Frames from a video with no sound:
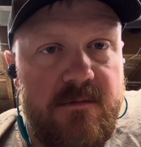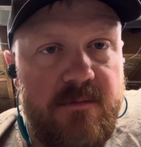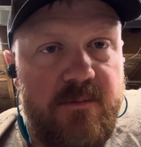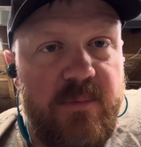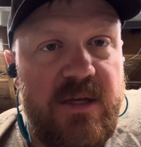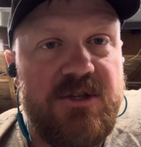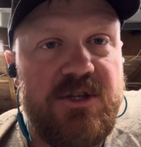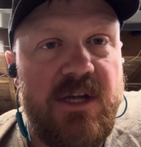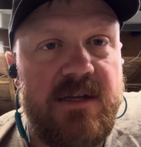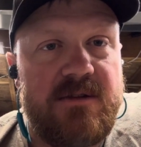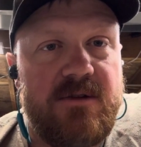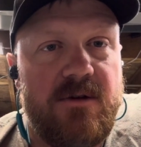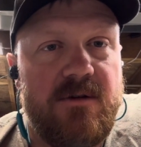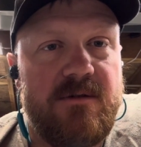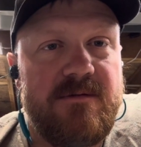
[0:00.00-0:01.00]
Be
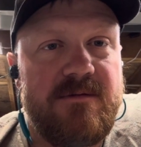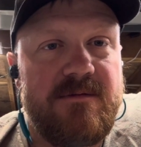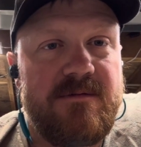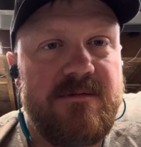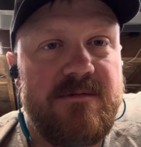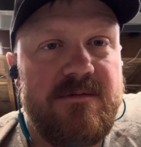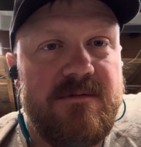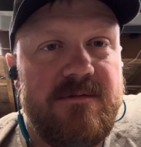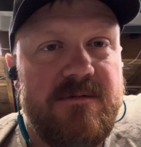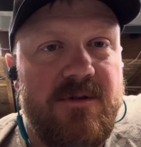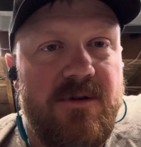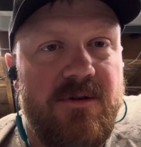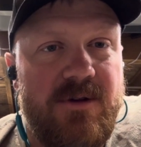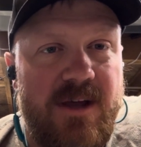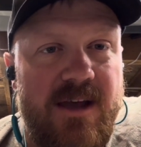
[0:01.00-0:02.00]
gentle,
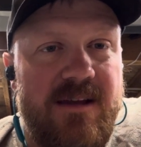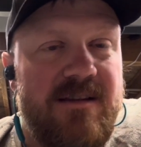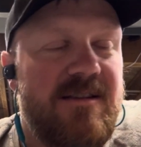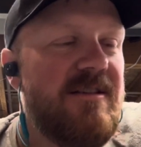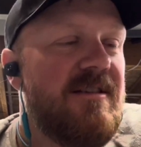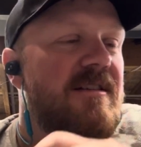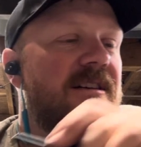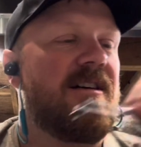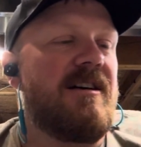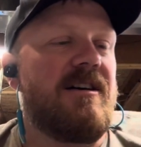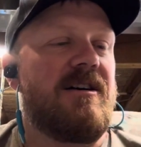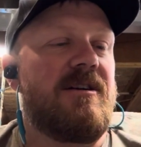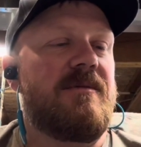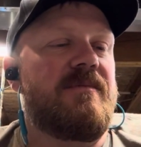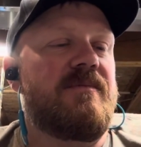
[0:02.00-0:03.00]
okay?
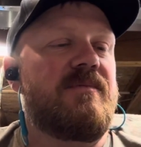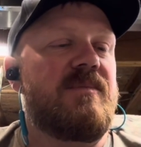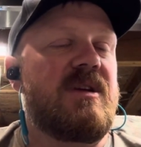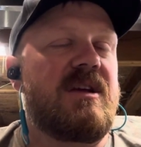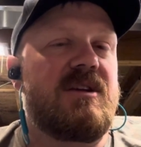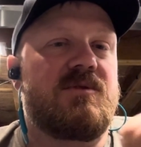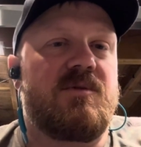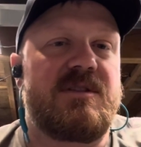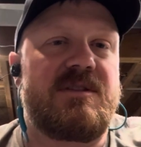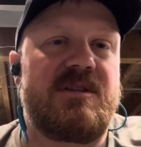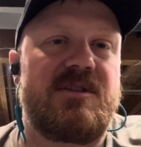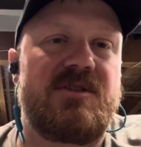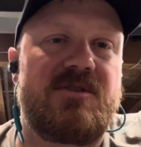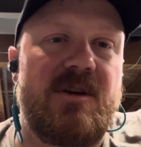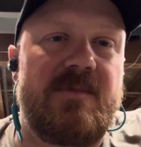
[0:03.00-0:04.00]
Because once
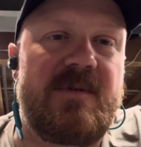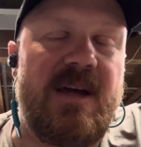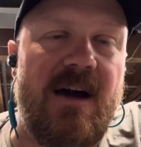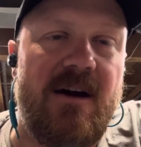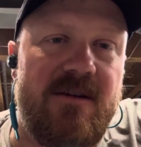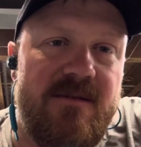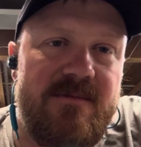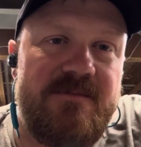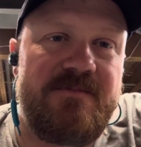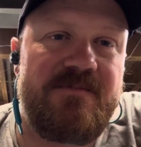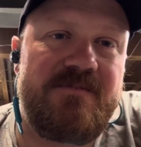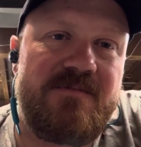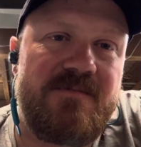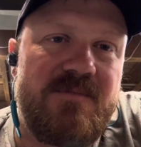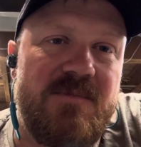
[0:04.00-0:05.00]
it's stripped out,
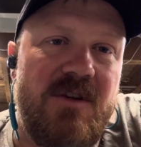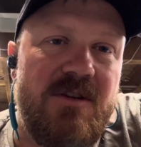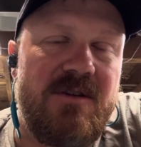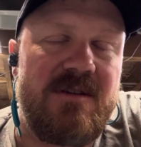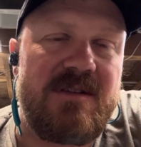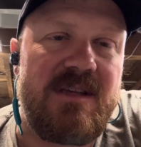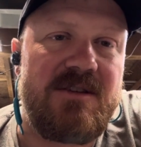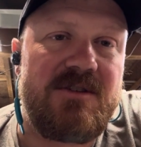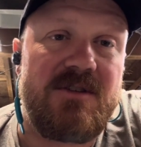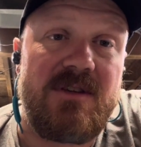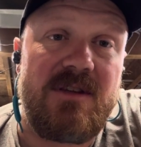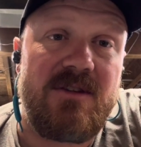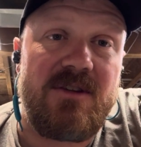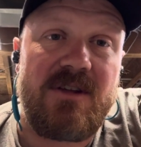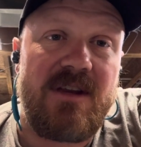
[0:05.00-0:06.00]
you're
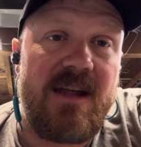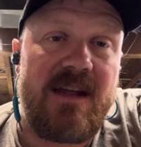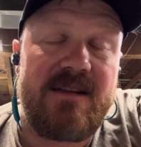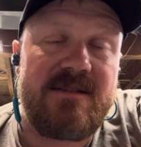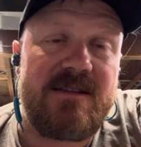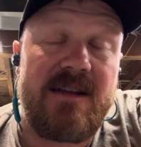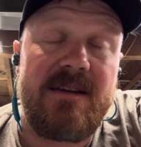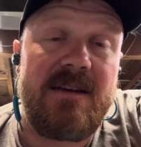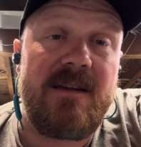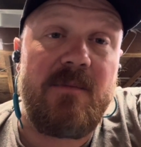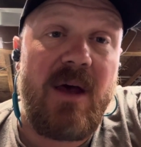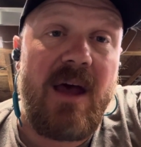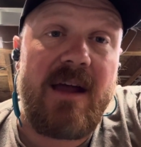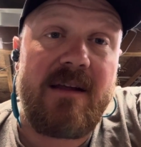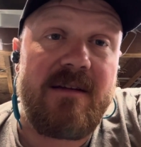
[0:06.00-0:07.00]
essentially looking at sending it
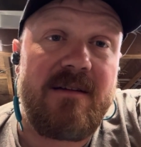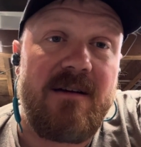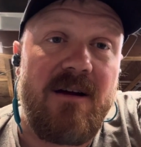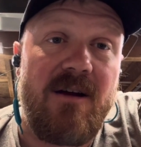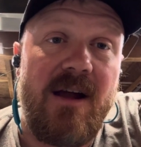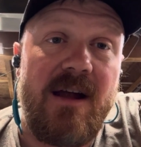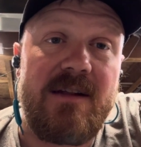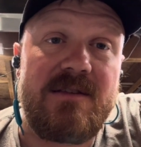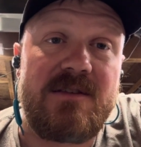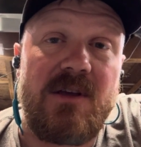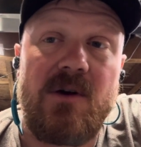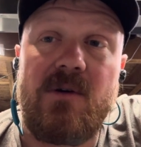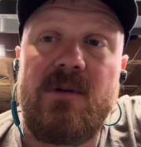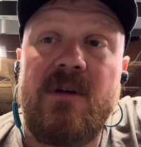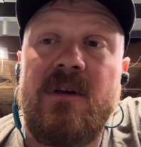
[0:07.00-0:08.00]
back, all right?
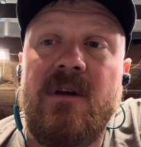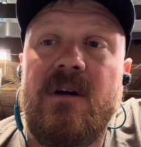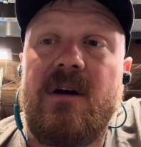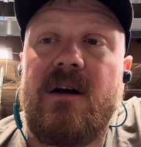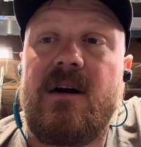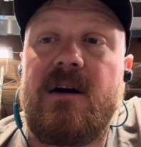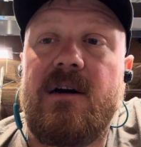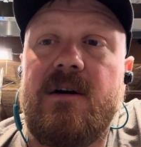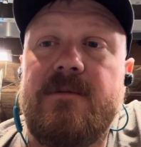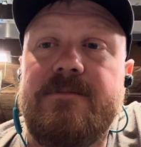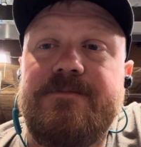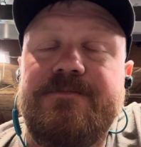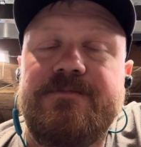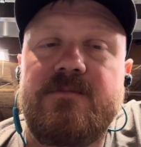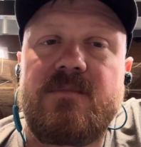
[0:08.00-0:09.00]
So
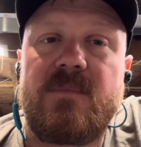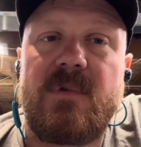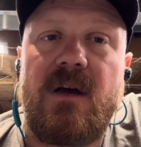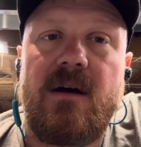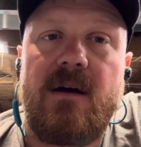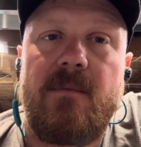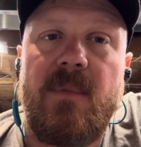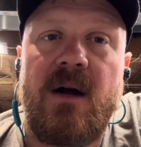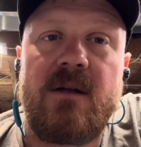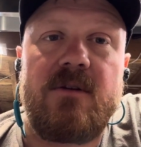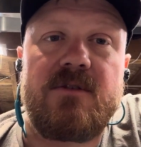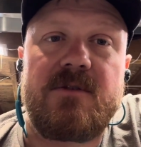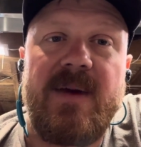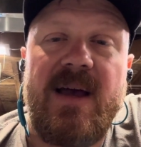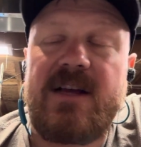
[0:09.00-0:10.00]

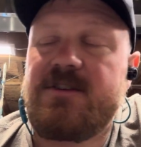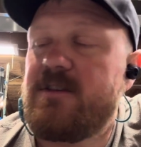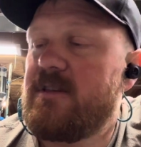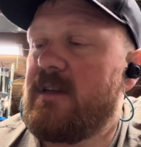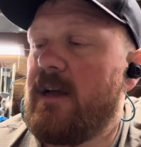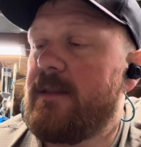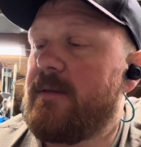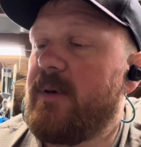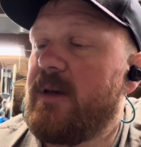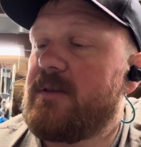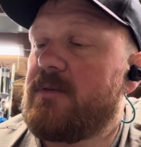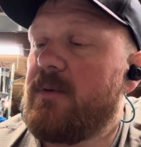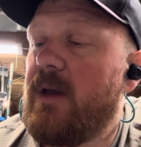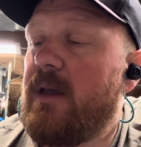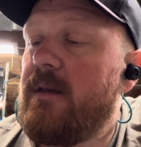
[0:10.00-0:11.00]
Mongo Smash is not the
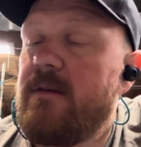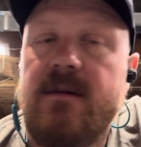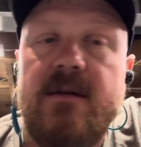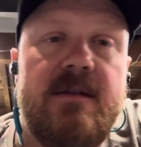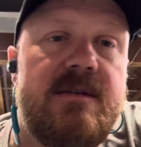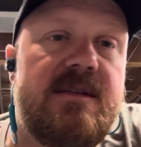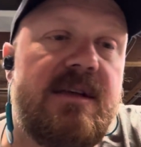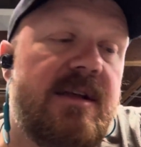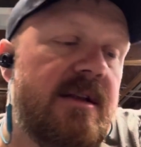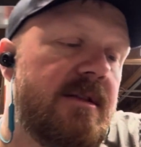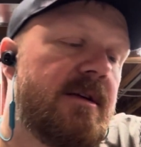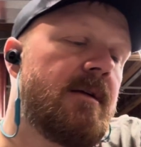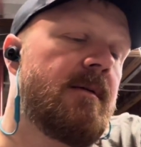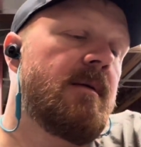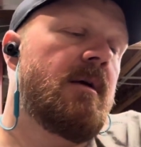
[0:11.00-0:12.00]
best way to get in there.